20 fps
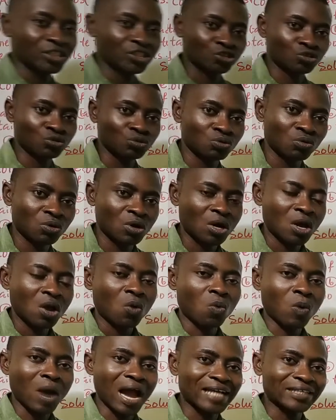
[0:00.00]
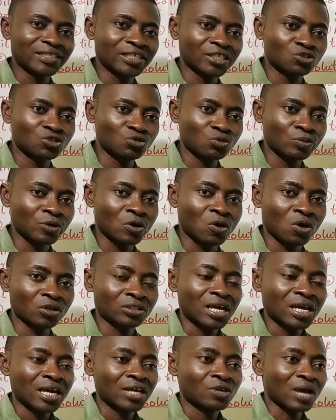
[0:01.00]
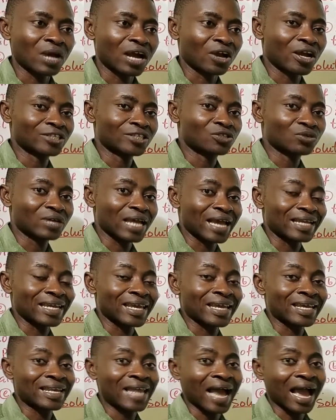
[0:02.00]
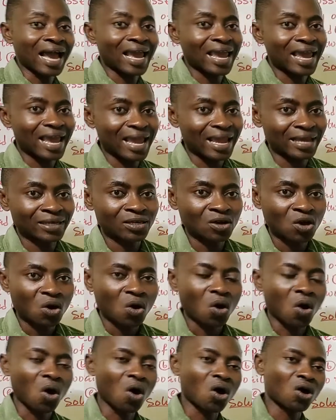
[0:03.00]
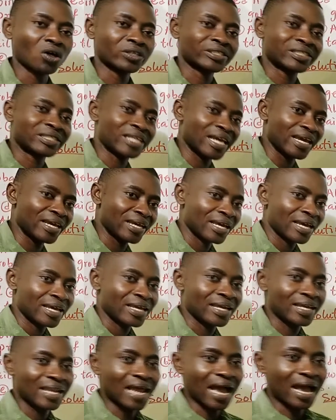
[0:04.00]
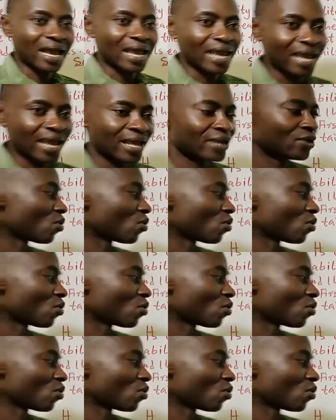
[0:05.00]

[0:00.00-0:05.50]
Is 2. Why is it 2? Because you are going to get either head or tail. Either head